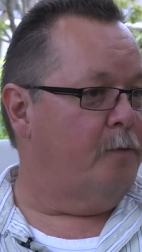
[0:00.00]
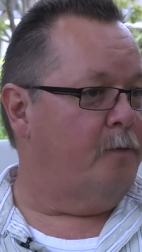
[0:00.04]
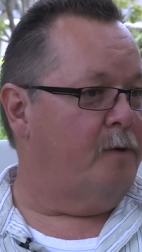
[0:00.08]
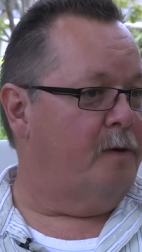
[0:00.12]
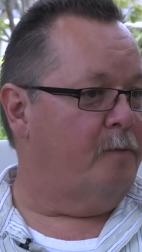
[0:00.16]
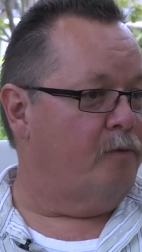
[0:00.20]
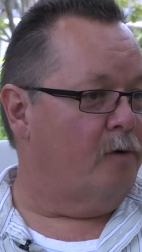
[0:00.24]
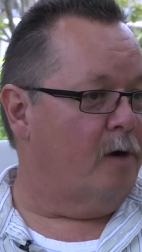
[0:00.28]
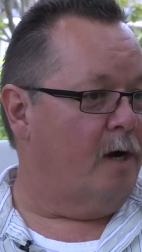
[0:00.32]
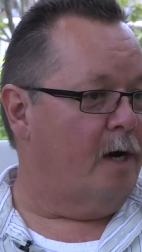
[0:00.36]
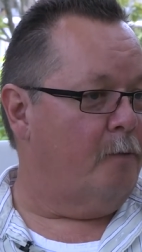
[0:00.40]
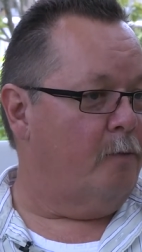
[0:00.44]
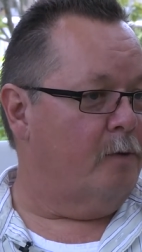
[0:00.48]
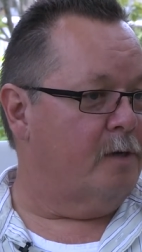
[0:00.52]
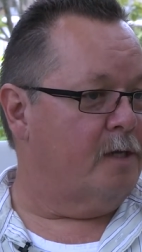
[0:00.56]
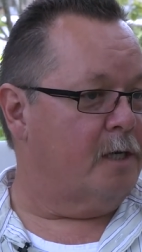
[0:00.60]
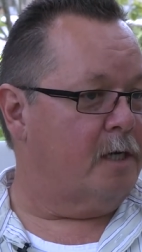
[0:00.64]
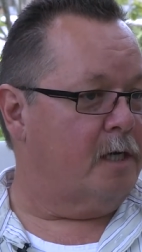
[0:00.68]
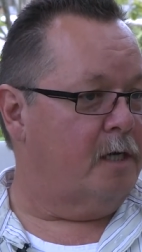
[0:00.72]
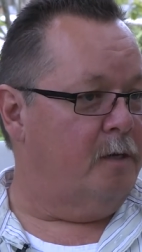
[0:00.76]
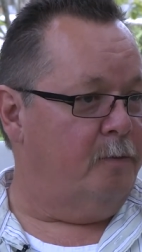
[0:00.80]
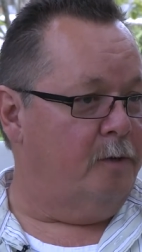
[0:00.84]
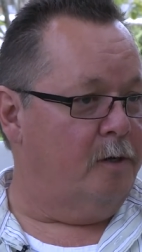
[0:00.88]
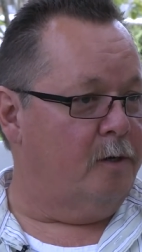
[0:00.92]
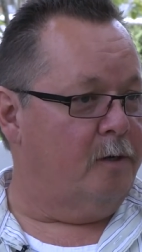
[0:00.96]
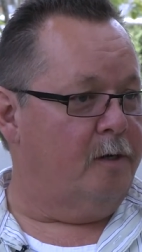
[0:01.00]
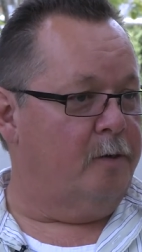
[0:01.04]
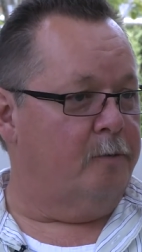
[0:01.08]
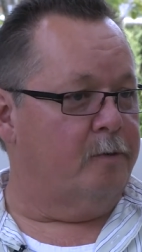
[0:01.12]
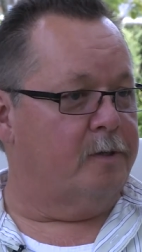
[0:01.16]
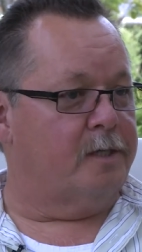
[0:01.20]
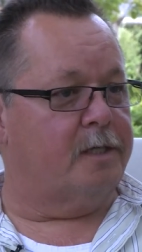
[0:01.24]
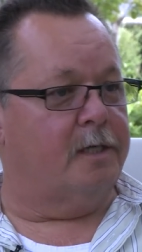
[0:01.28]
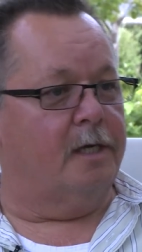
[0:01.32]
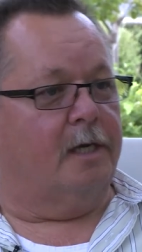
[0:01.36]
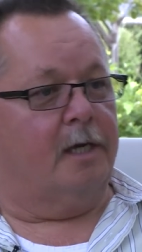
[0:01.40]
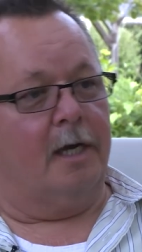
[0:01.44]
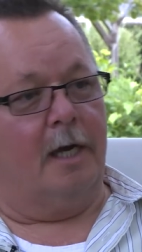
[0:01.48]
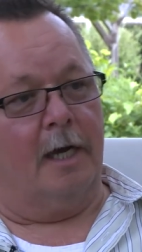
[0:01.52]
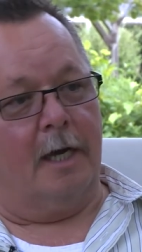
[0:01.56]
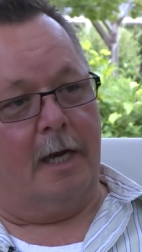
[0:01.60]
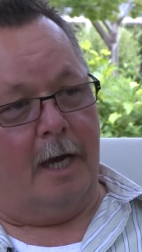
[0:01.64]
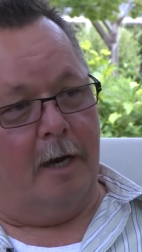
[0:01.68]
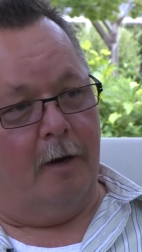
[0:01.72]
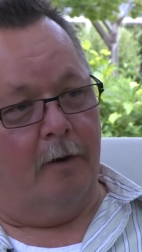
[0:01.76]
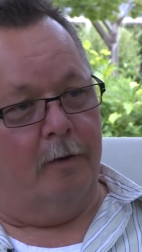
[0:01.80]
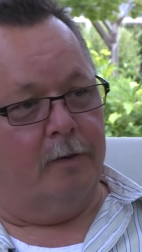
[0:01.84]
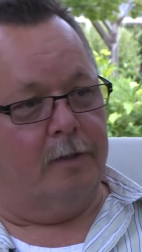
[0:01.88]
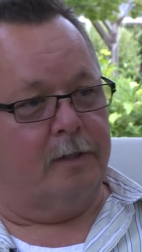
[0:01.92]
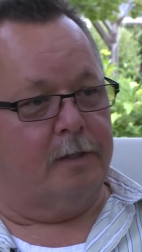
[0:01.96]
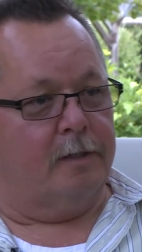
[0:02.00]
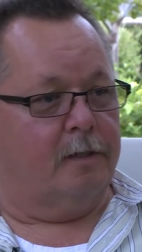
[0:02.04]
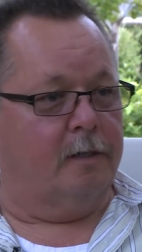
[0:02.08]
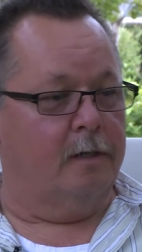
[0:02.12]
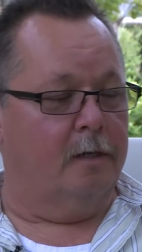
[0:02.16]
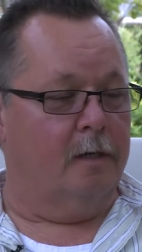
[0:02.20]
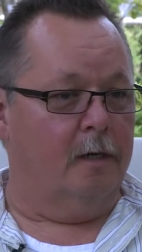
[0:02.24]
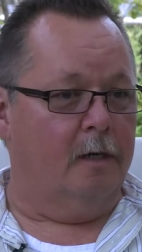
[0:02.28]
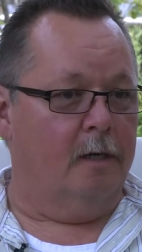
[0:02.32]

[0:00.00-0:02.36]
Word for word: We brought what the community was thinking out.